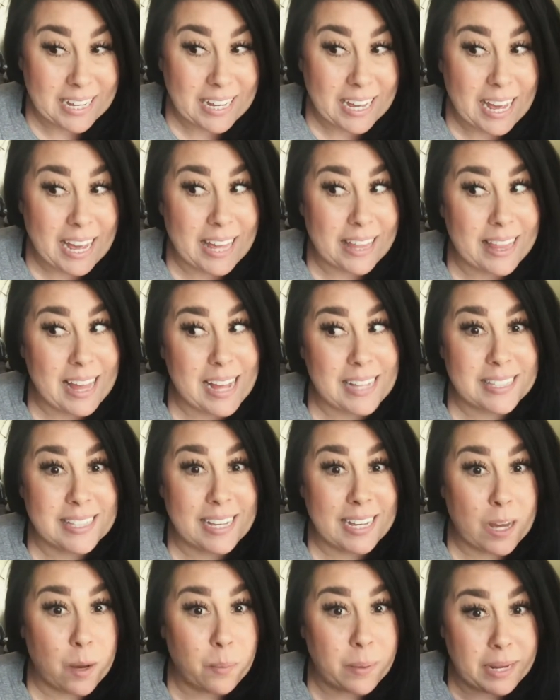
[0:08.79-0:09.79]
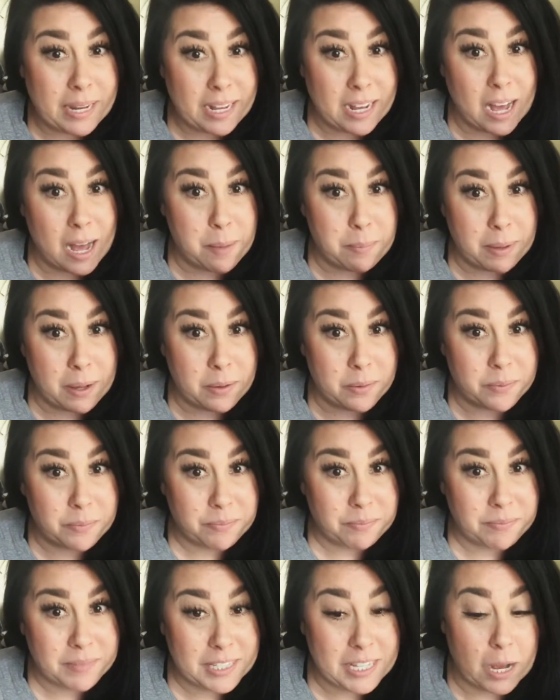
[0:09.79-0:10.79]
And that's like a winning combo.
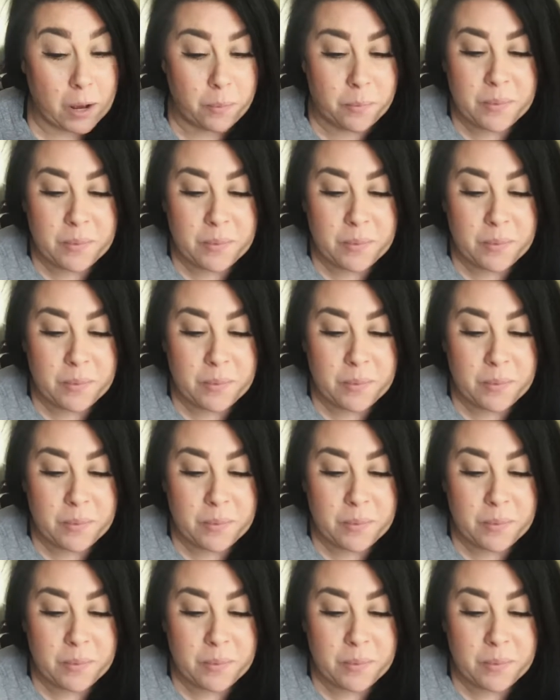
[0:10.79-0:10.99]
So